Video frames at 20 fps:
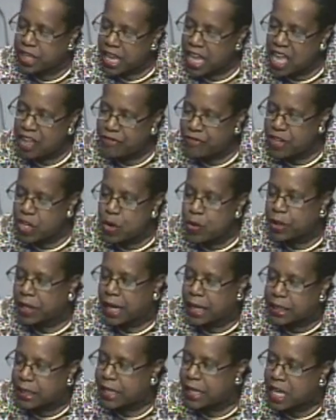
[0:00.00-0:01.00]
if you
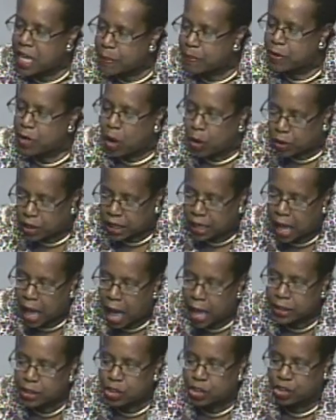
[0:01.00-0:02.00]
can keep your
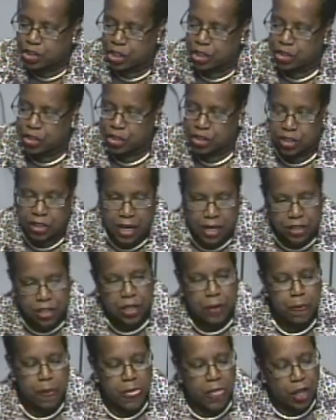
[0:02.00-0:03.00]
consciousness
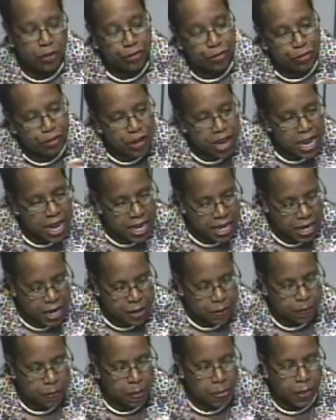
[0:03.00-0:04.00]

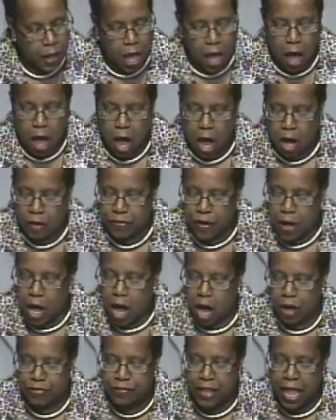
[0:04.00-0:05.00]
free of
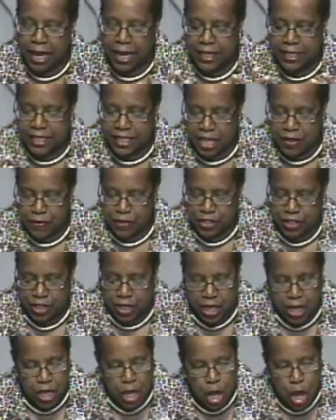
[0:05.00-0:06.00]

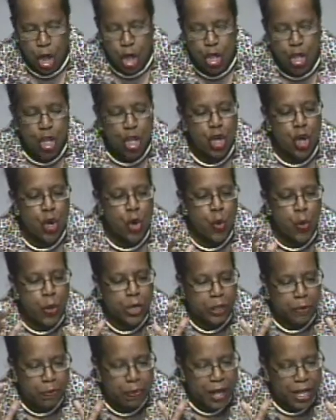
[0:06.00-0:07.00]
negativity, you
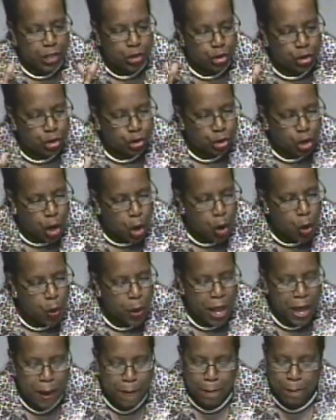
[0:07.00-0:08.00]
would be
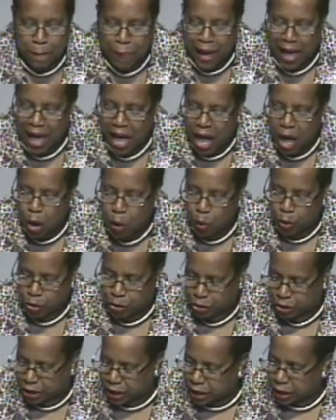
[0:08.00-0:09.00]
so
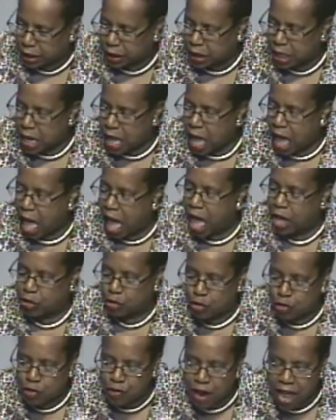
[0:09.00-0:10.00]
empowered and
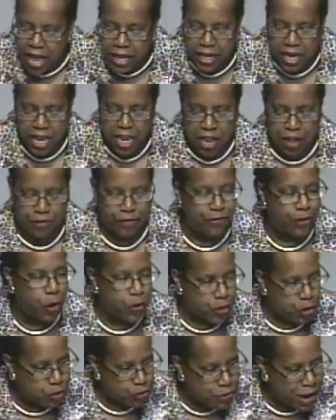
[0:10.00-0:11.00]
ready for
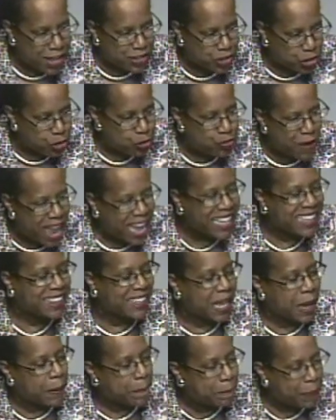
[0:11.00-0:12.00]
the
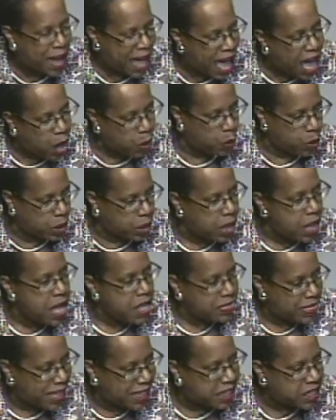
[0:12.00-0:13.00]
resurrecting power
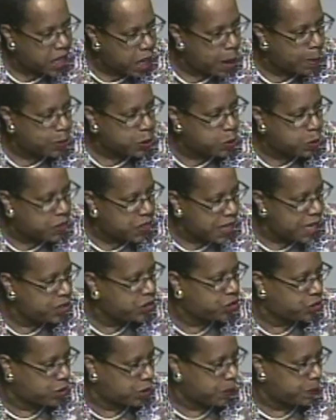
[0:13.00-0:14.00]
that comes with
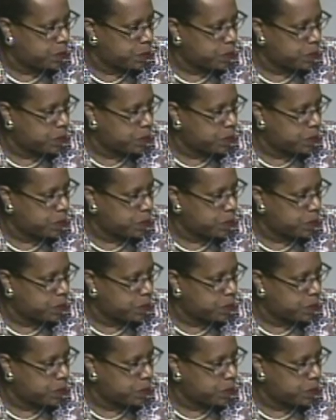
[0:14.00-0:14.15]
Easter.